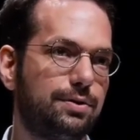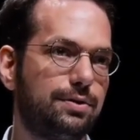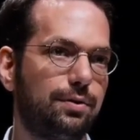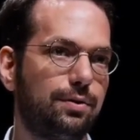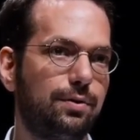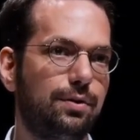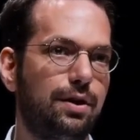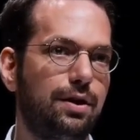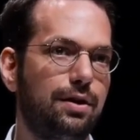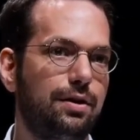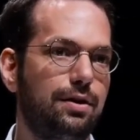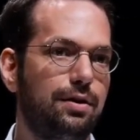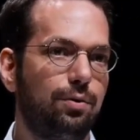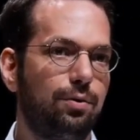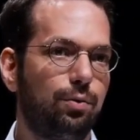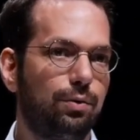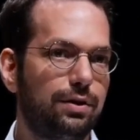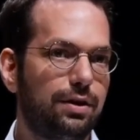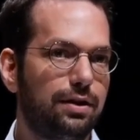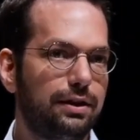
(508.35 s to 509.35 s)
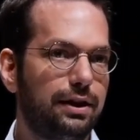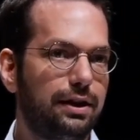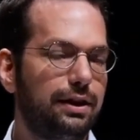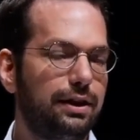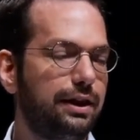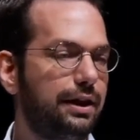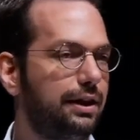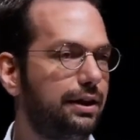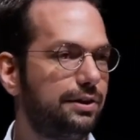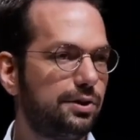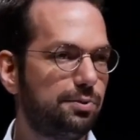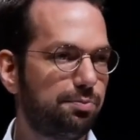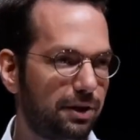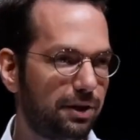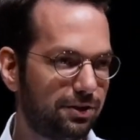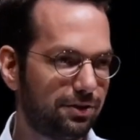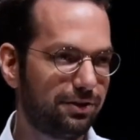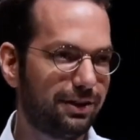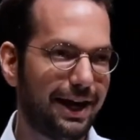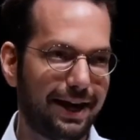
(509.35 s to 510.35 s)
So we're not getting any
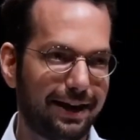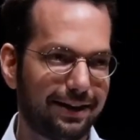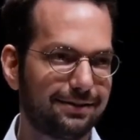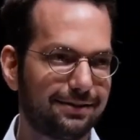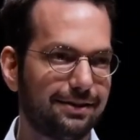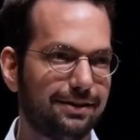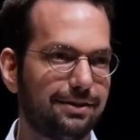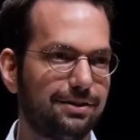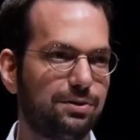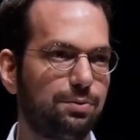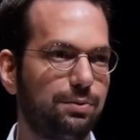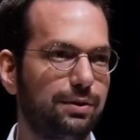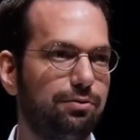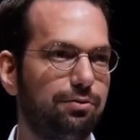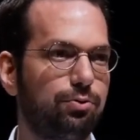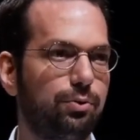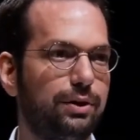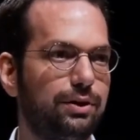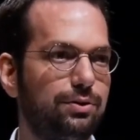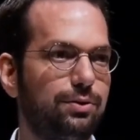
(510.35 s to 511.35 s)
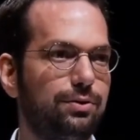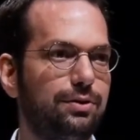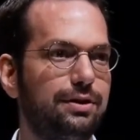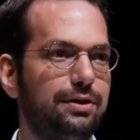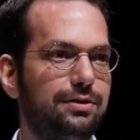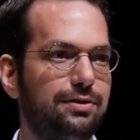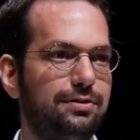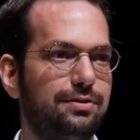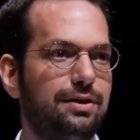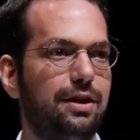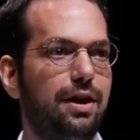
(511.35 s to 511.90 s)
special access whenever we do this.